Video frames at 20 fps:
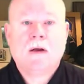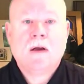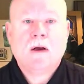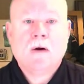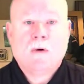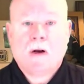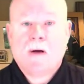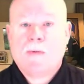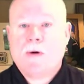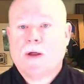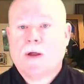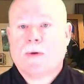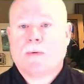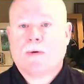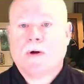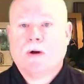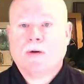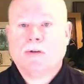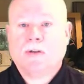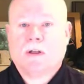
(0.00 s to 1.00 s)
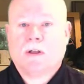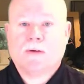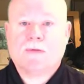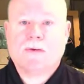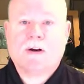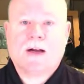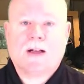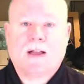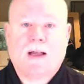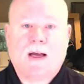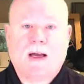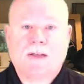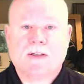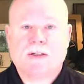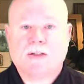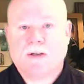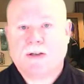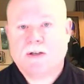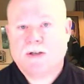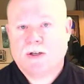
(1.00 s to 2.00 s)
When I'm on the road delivering
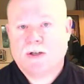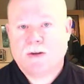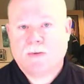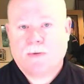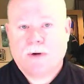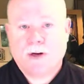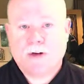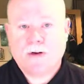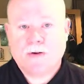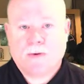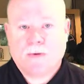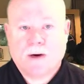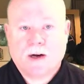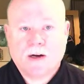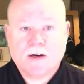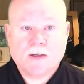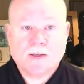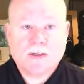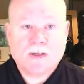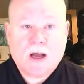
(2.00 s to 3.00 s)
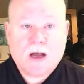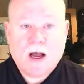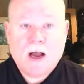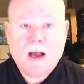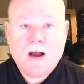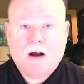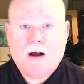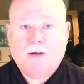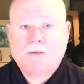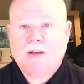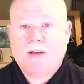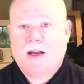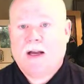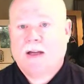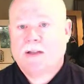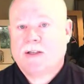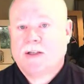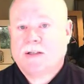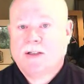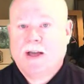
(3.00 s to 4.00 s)
classes on situation awareness, I often
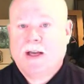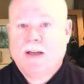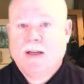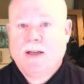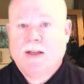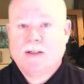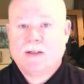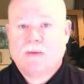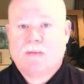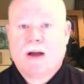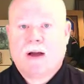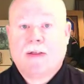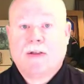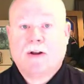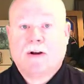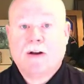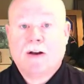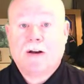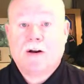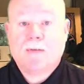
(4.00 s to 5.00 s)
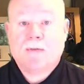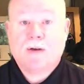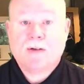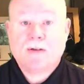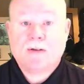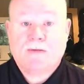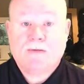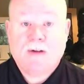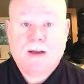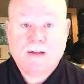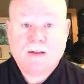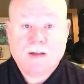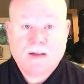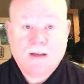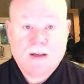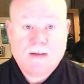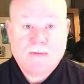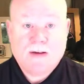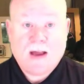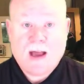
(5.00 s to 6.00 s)
ask attendees about their near miss events that
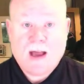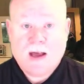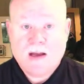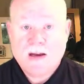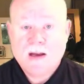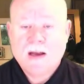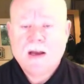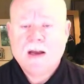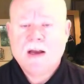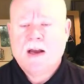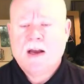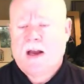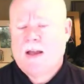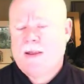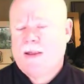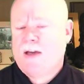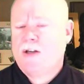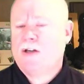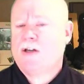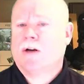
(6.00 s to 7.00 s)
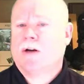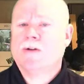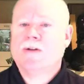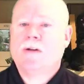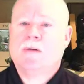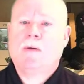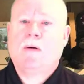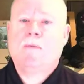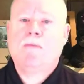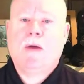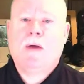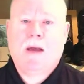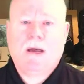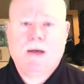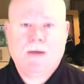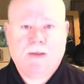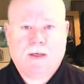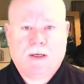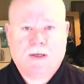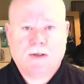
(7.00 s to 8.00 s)
they've had, and they share some
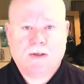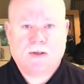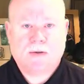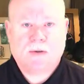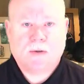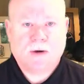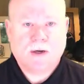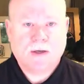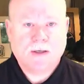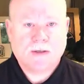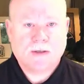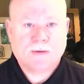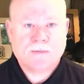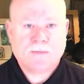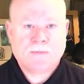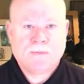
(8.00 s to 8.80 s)
amazing stories.